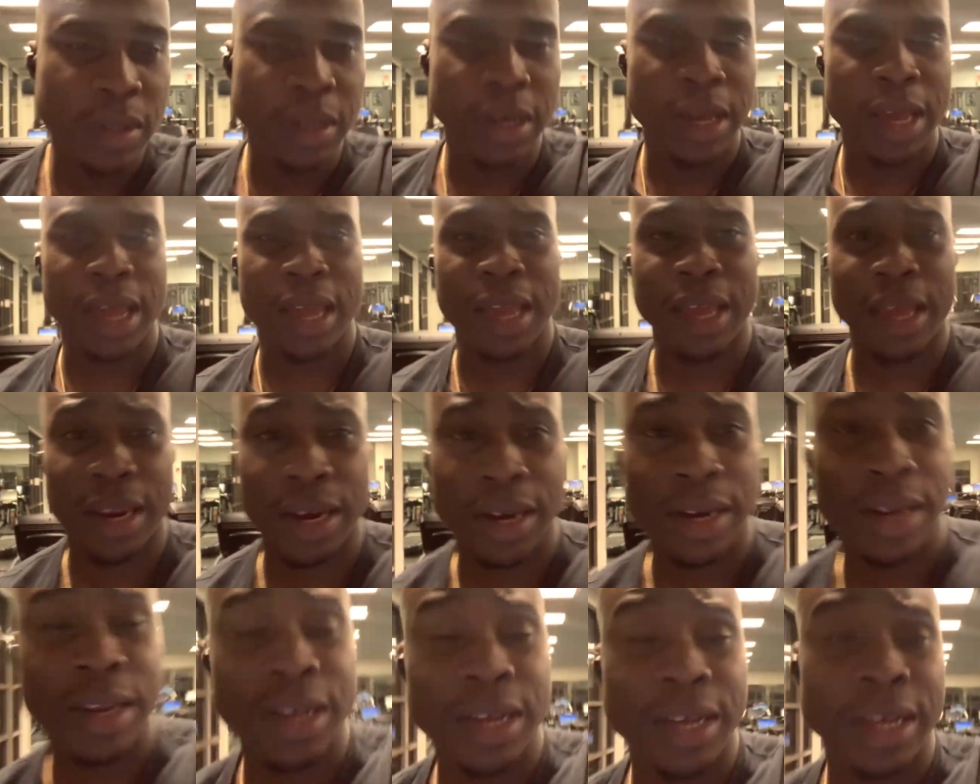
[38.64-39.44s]

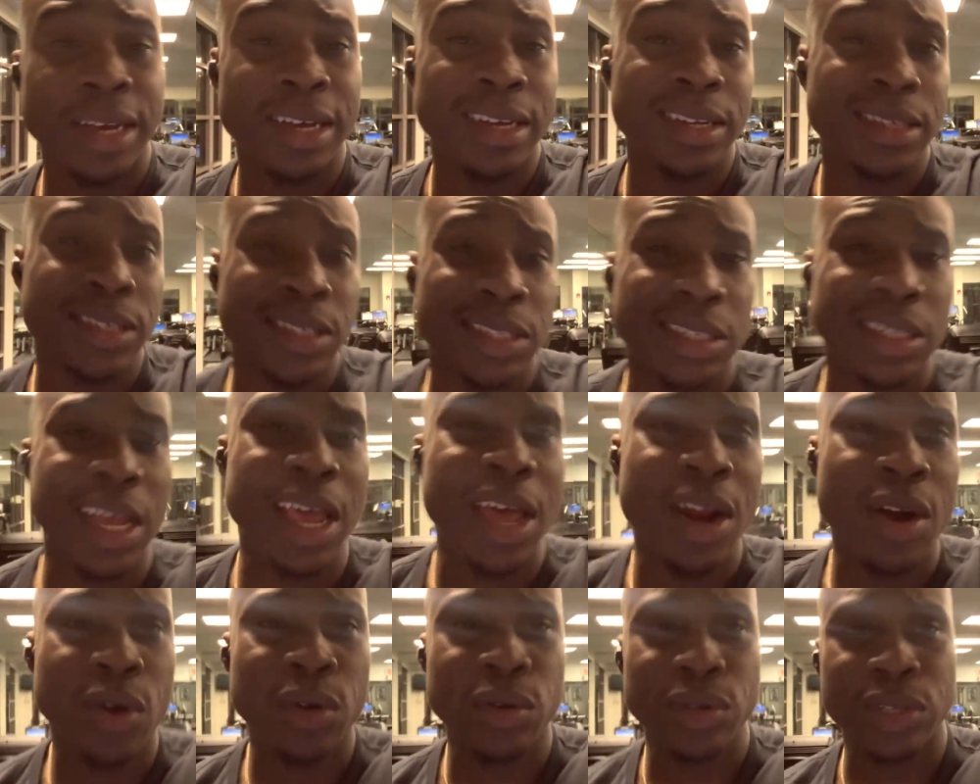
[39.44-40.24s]
and just stay
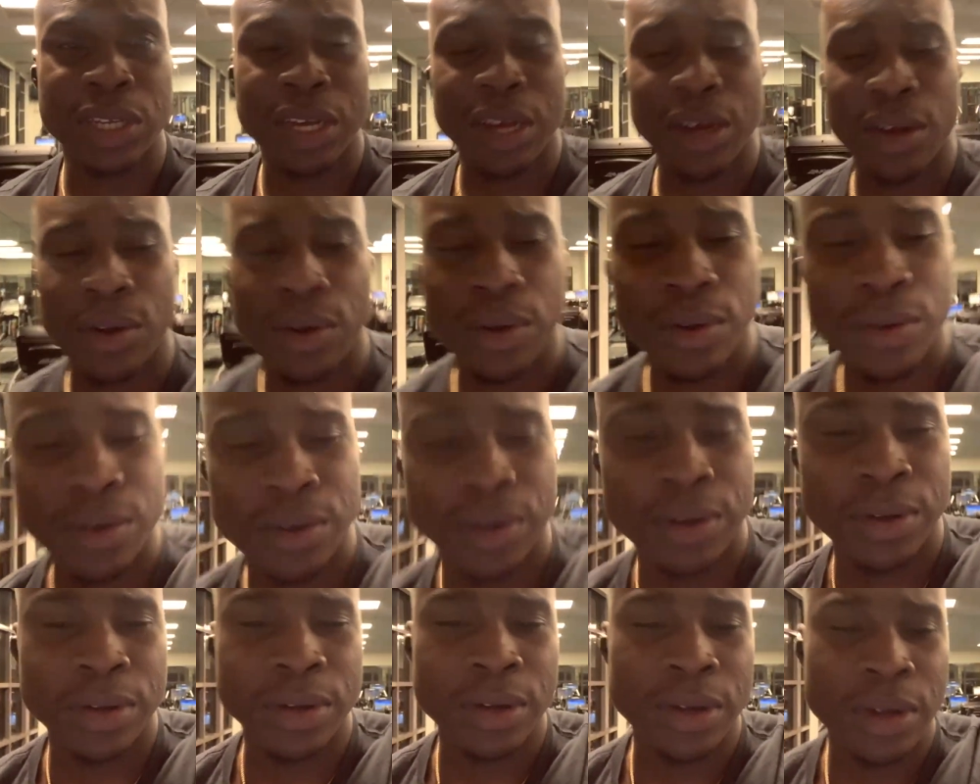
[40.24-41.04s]
at a hotel
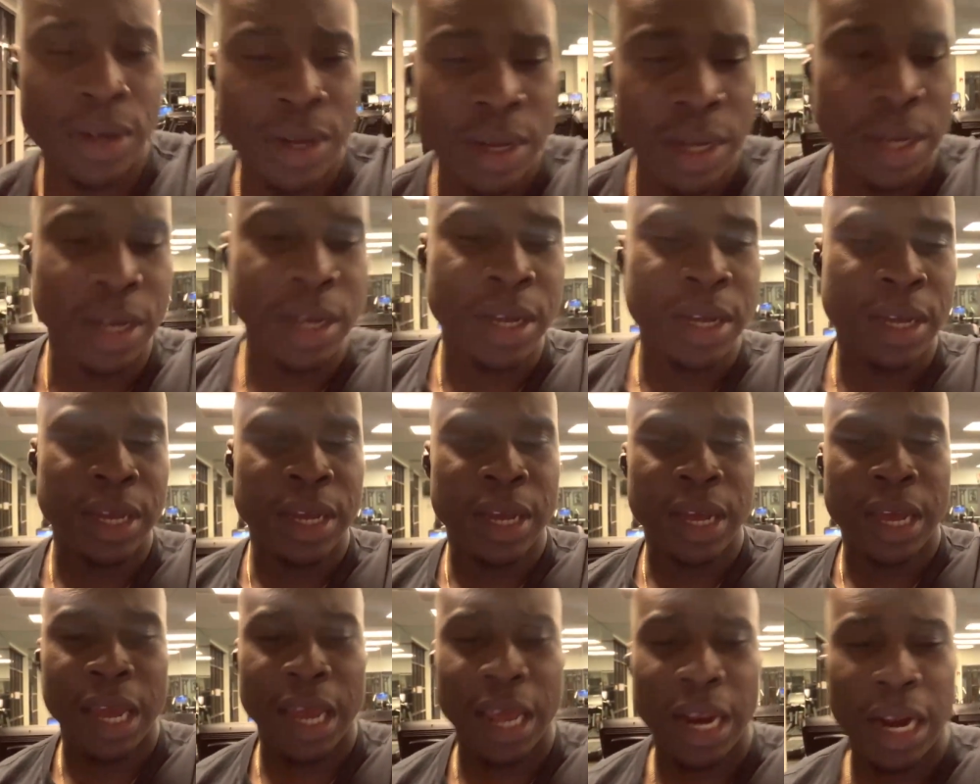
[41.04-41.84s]

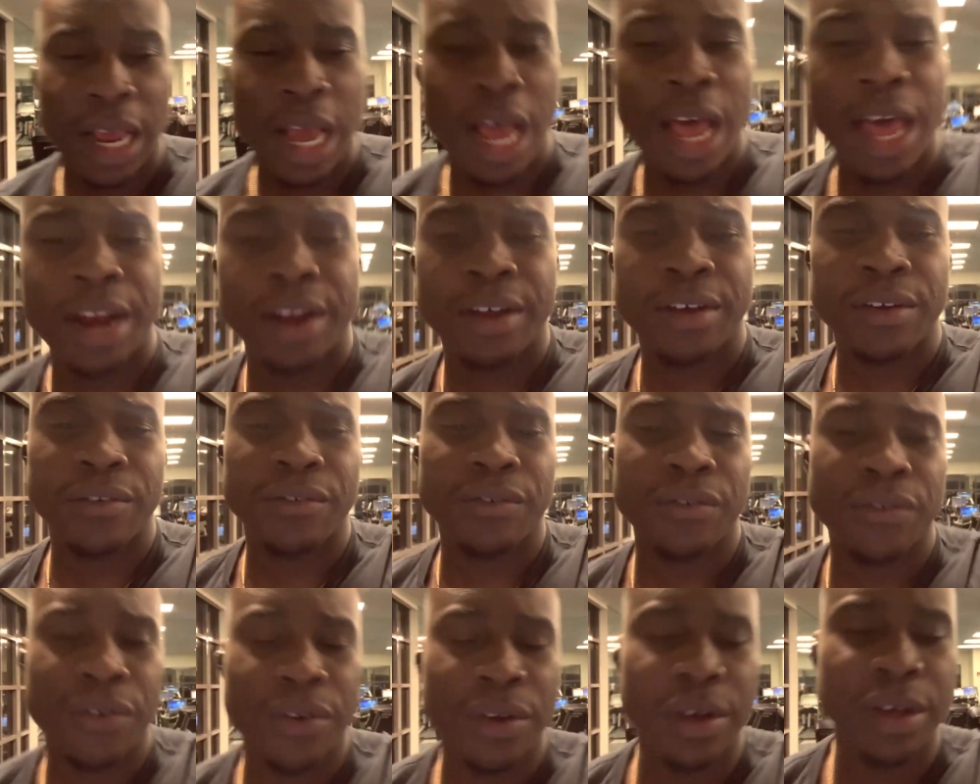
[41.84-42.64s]
and kind
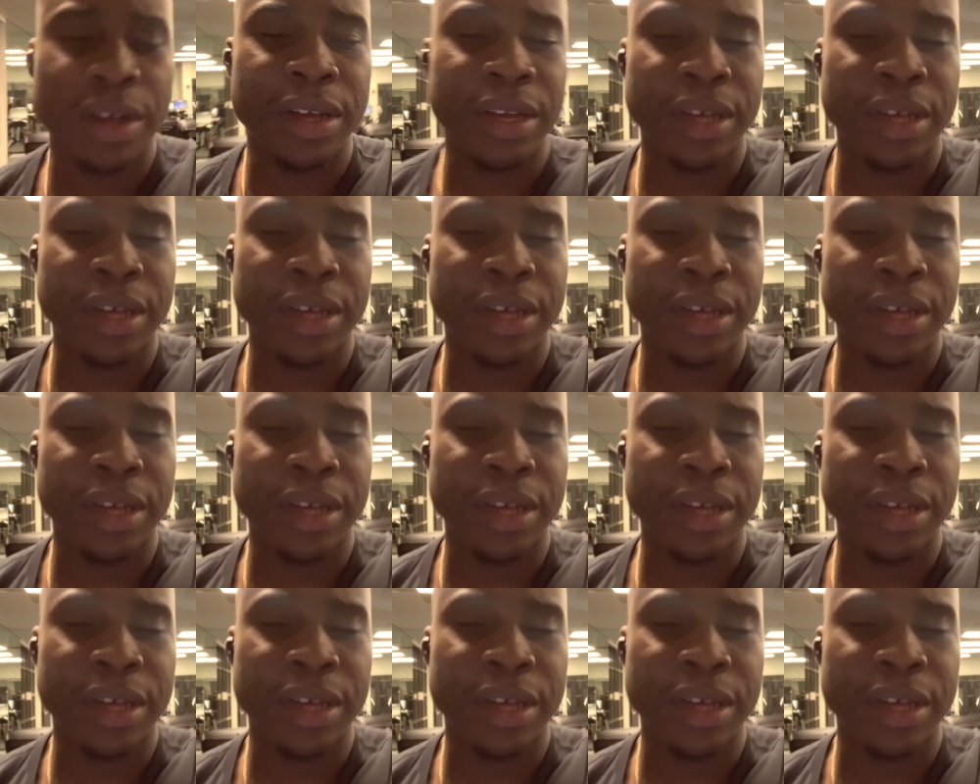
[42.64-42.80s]
of